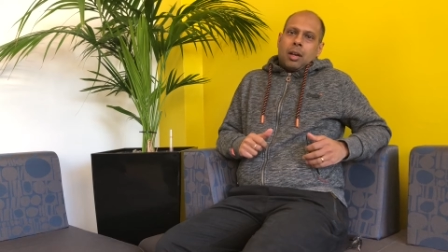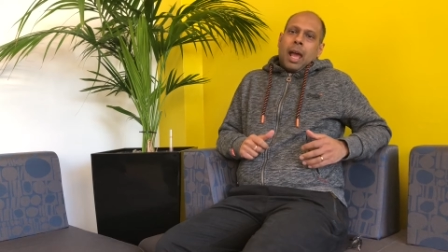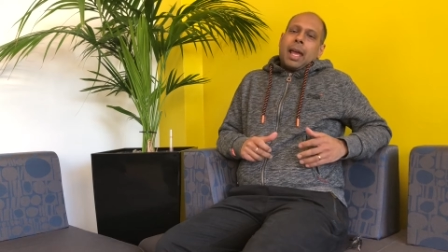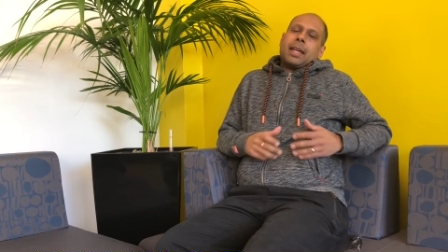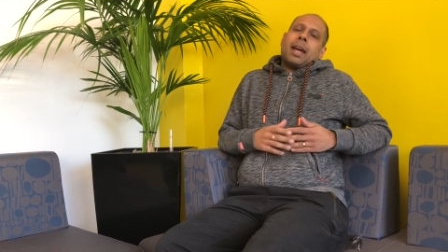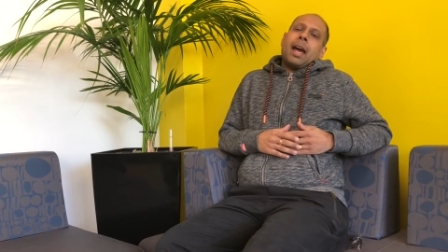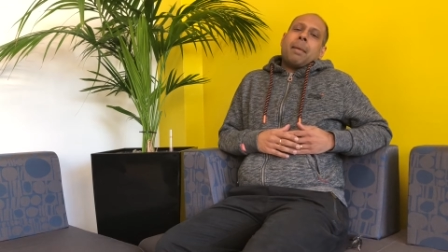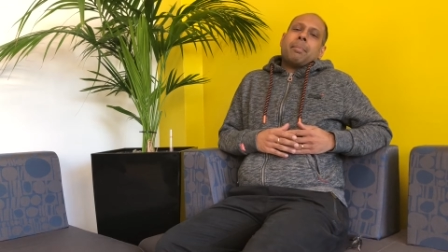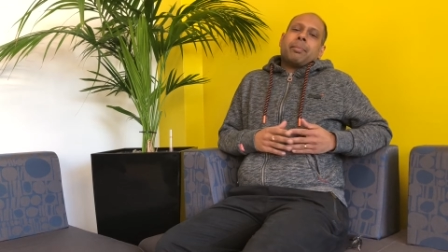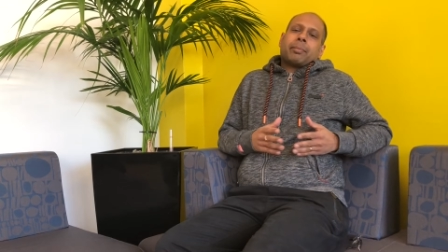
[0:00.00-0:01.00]
Okay,
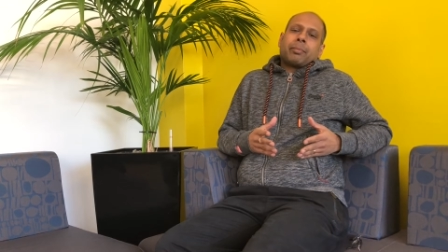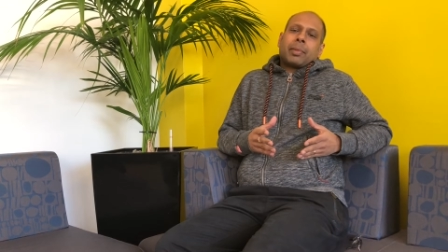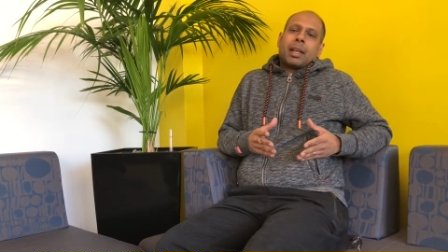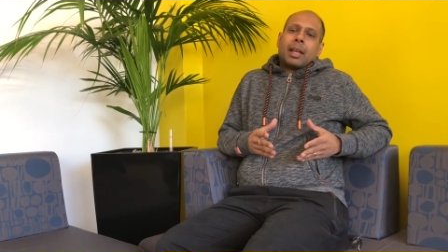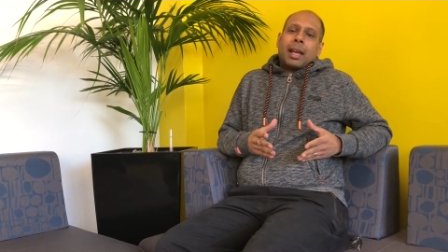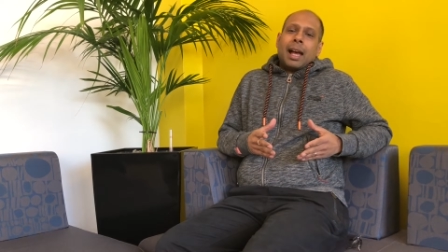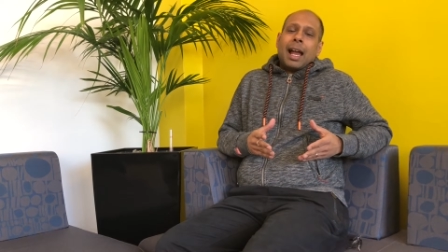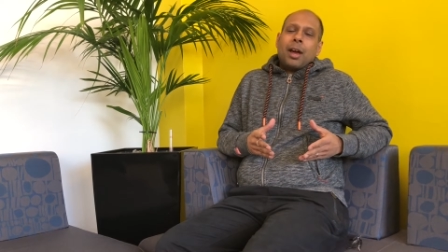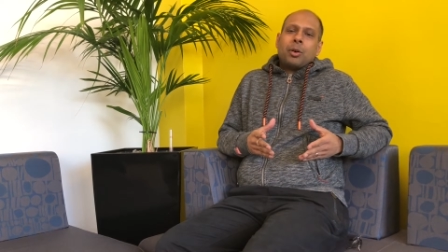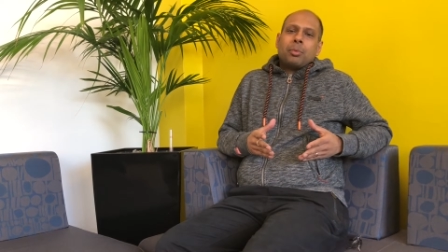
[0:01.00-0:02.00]

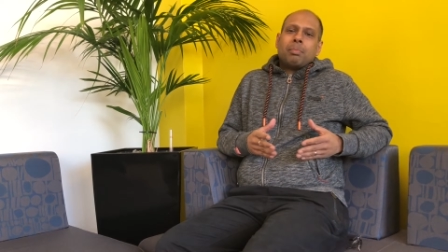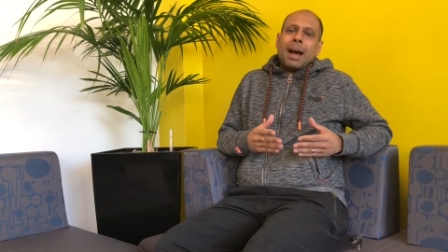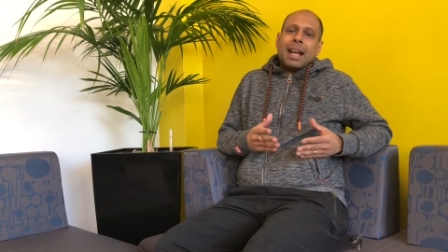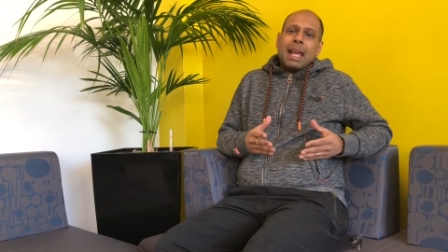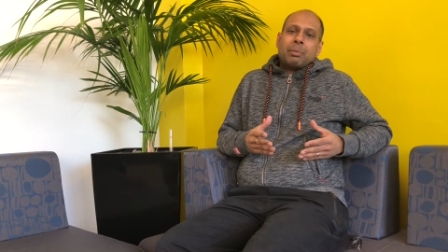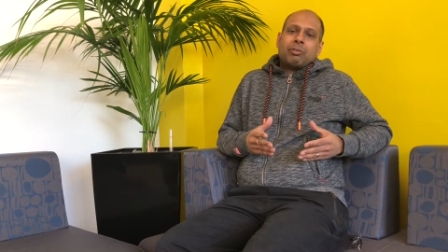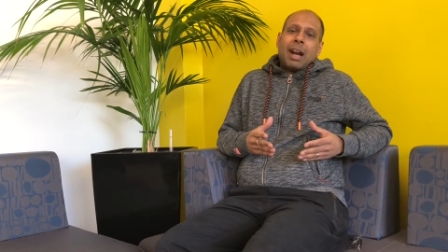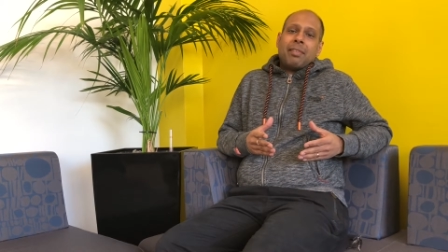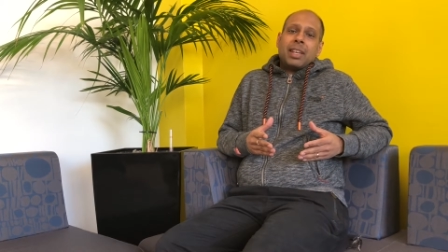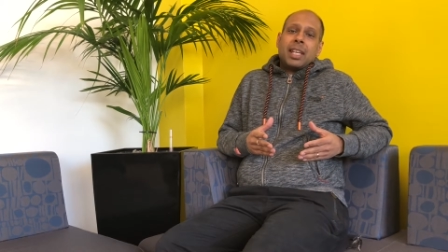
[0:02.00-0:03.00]
hello, my name's
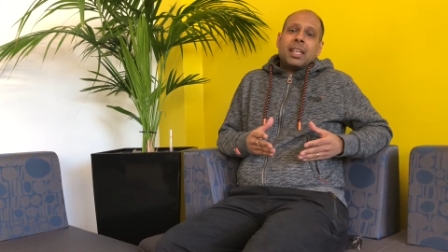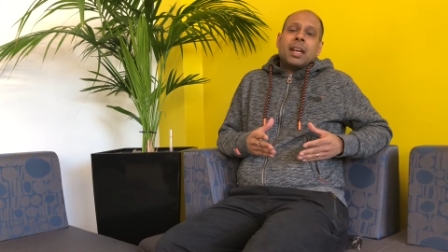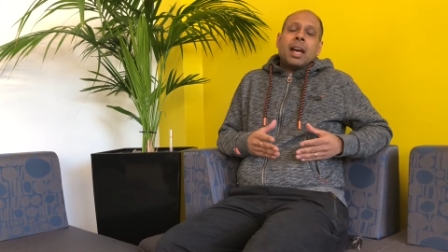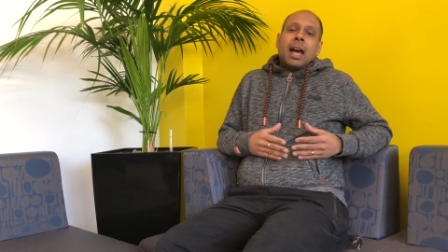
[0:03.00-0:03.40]
Ravi.